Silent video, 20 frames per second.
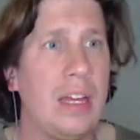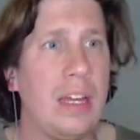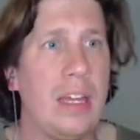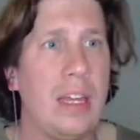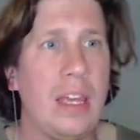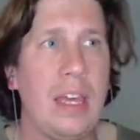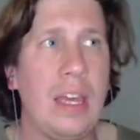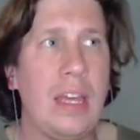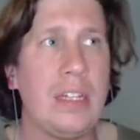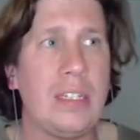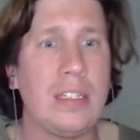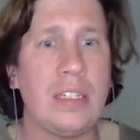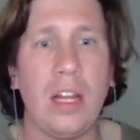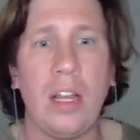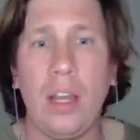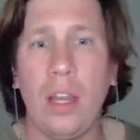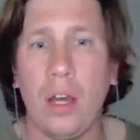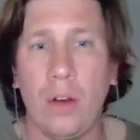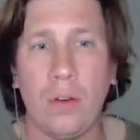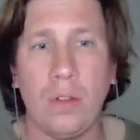He's
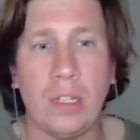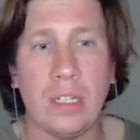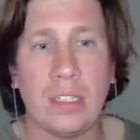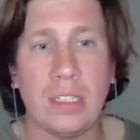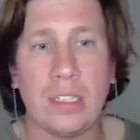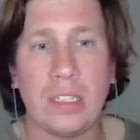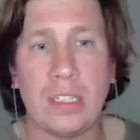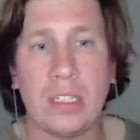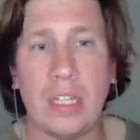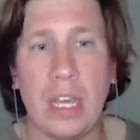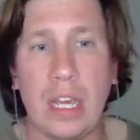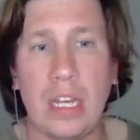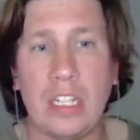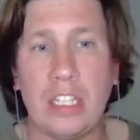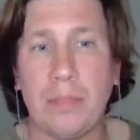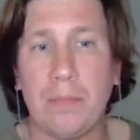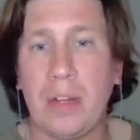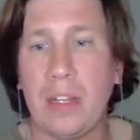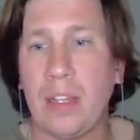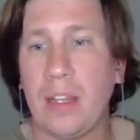alone on
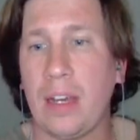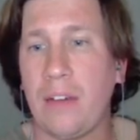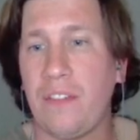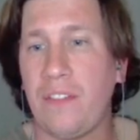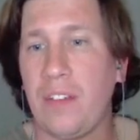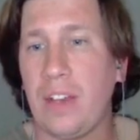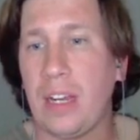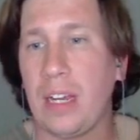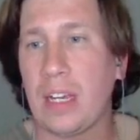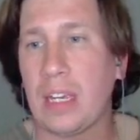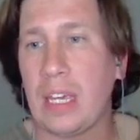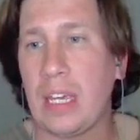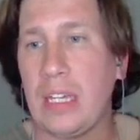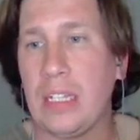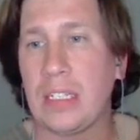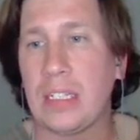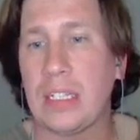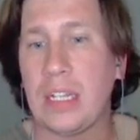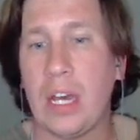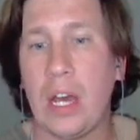stage, but I feel like
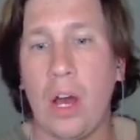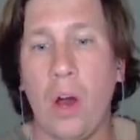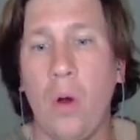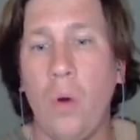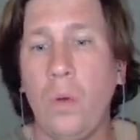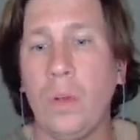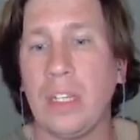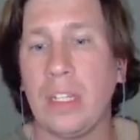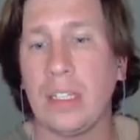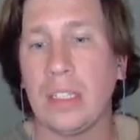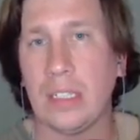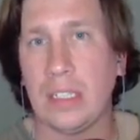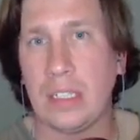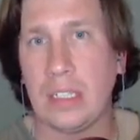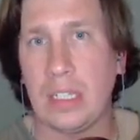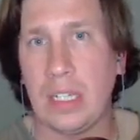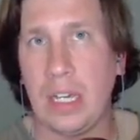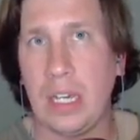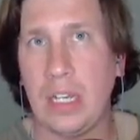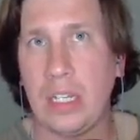he's owning the
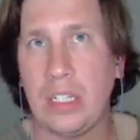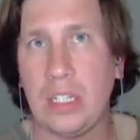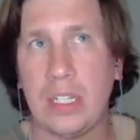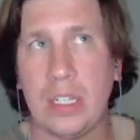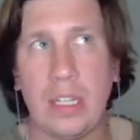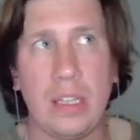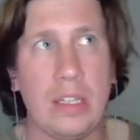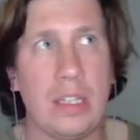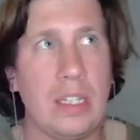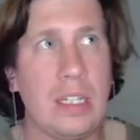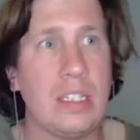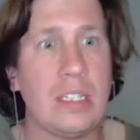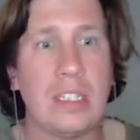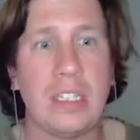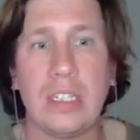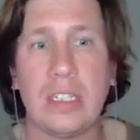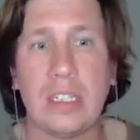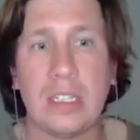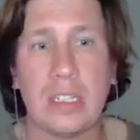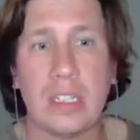stage.
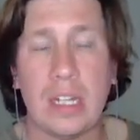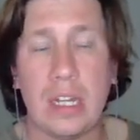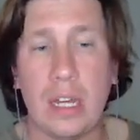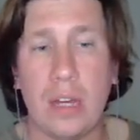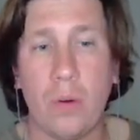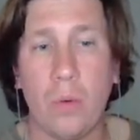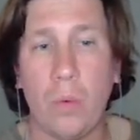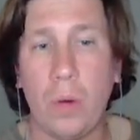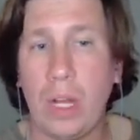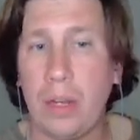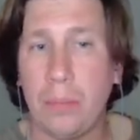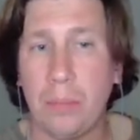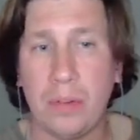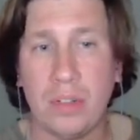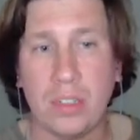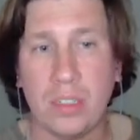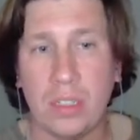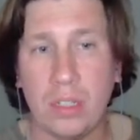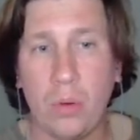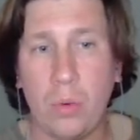This is well,
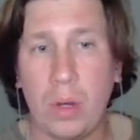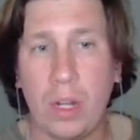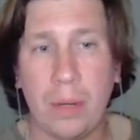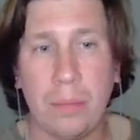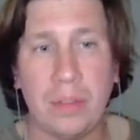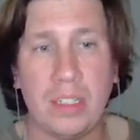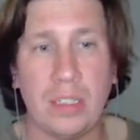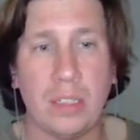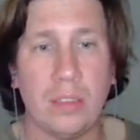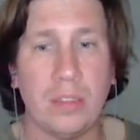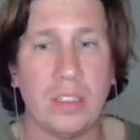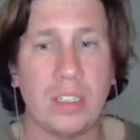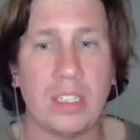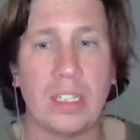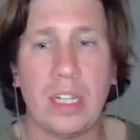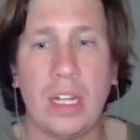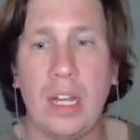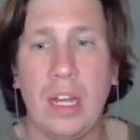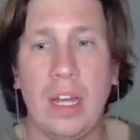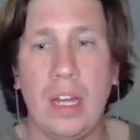so well
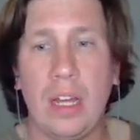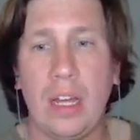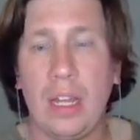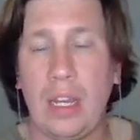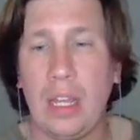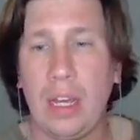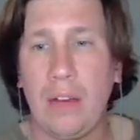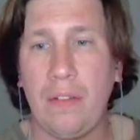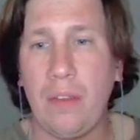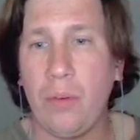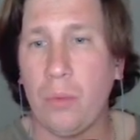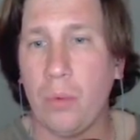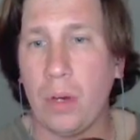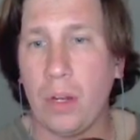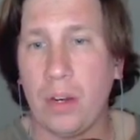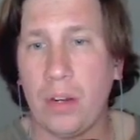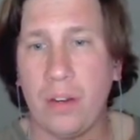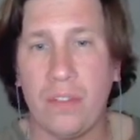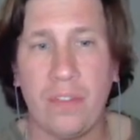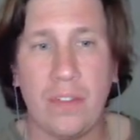produced. Love the
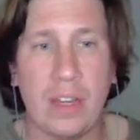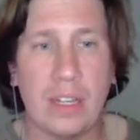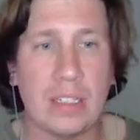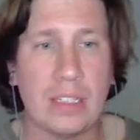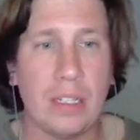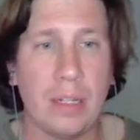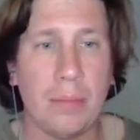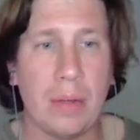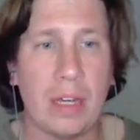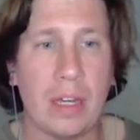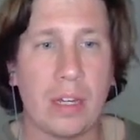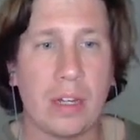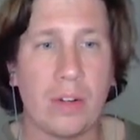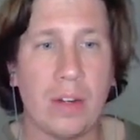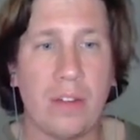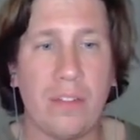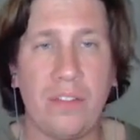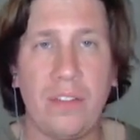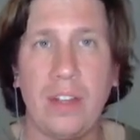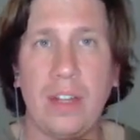water effects in the
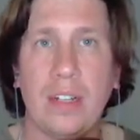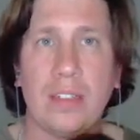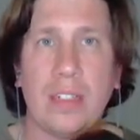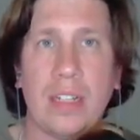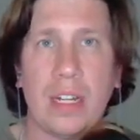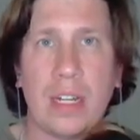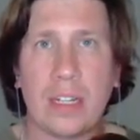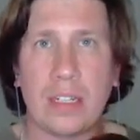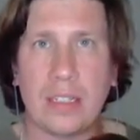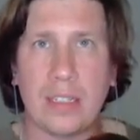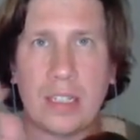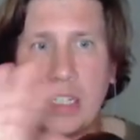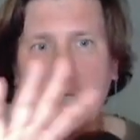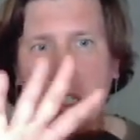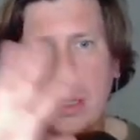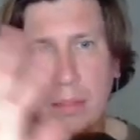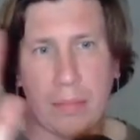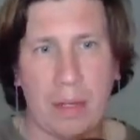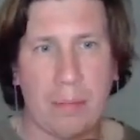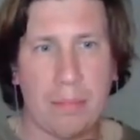background. Feels like a
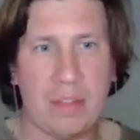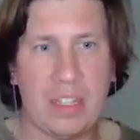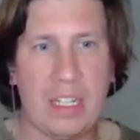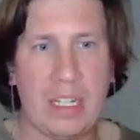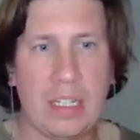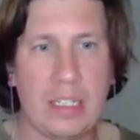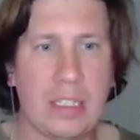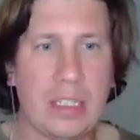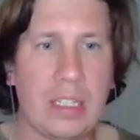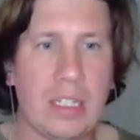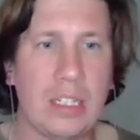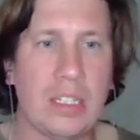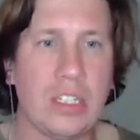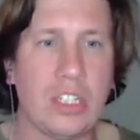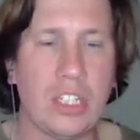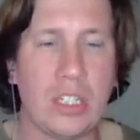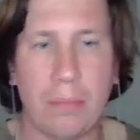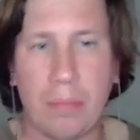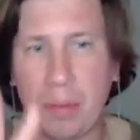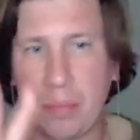Sacha Baptiste,
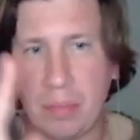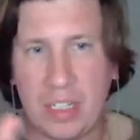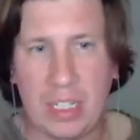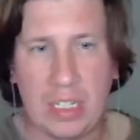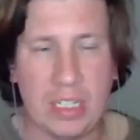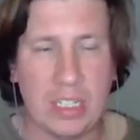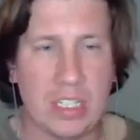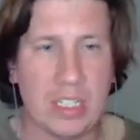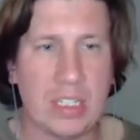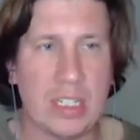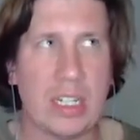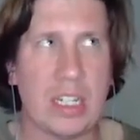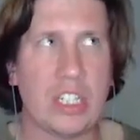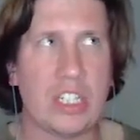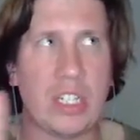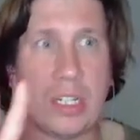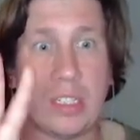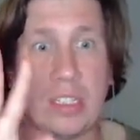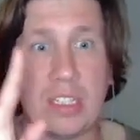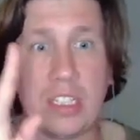
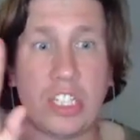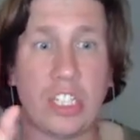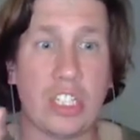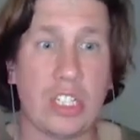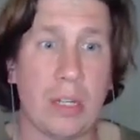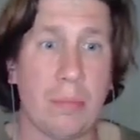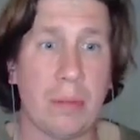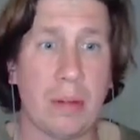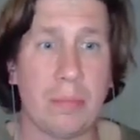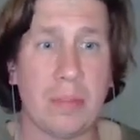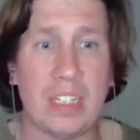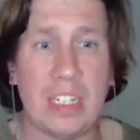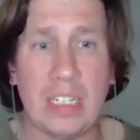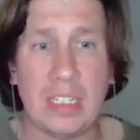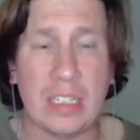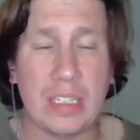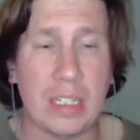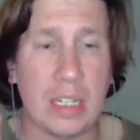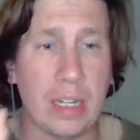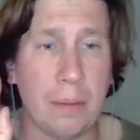Sacha's
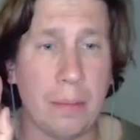Jean-Baptiste